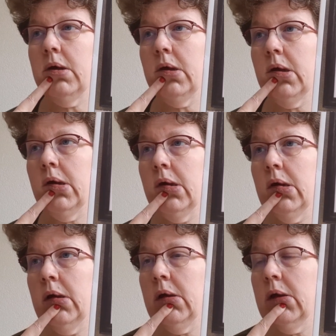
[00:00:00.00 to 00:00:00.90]

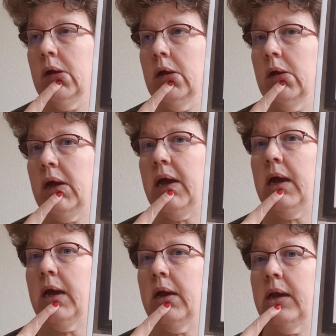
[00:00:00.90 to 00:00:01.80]

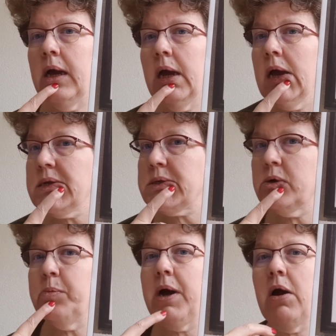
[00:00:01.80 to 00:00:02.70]
And I asked
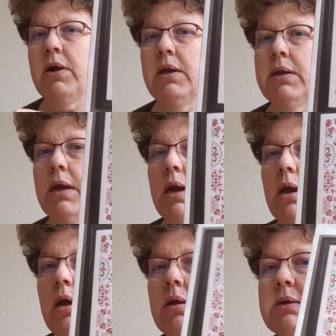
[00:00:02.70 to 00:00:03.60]
her about it,
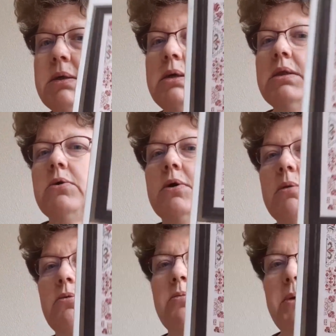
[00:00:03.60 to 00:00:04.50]
and she thought
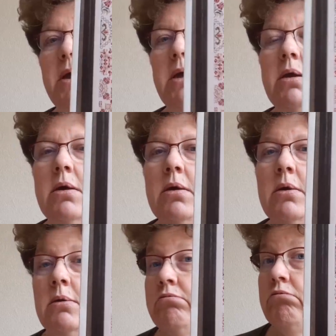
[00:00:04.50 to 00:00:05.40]
it would be
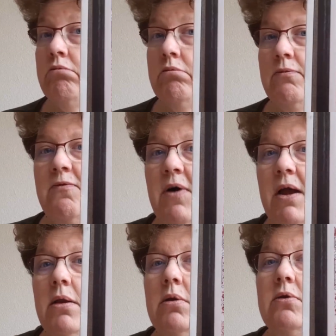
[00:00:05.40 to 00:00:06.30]

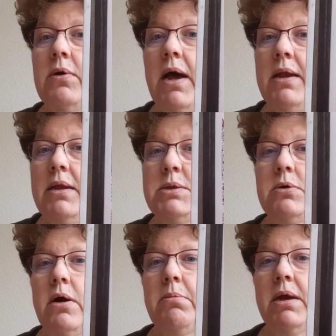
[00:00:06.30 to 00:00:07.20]
fine to add it,
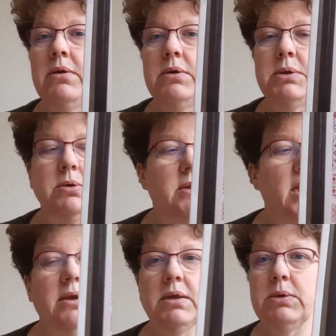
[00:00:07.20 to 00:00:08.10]
so I might just do
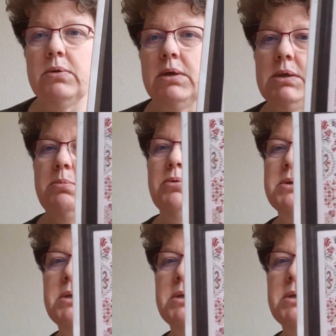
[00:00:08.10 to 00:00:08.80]
that as soon as she puts